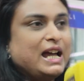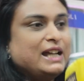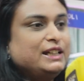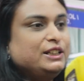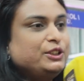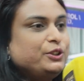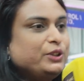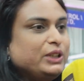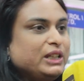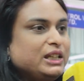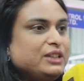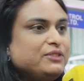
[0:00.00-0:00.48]

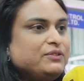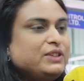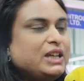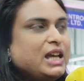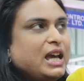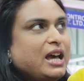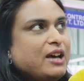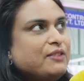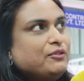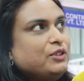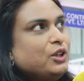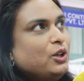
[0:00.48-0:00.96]
and today we
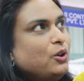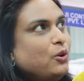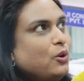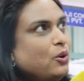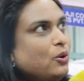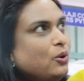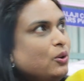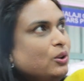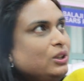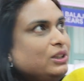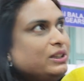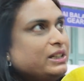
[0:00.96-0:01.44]
have a
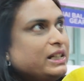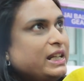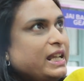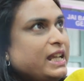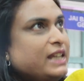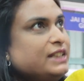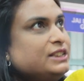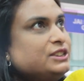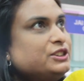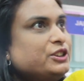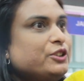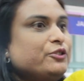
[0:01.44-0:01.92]
whole
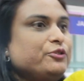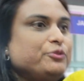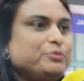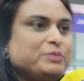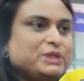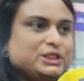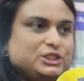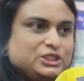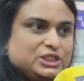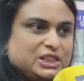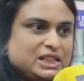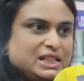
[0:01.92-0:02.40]
range of
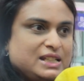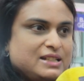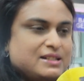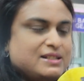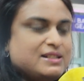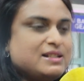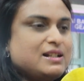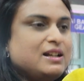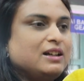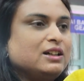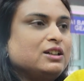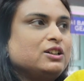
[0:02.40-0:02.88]

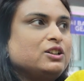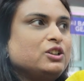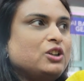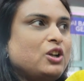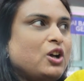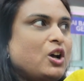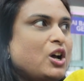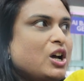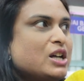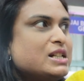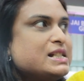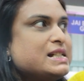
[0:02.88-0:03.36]
machines
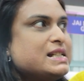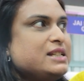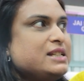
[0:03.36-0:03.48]
across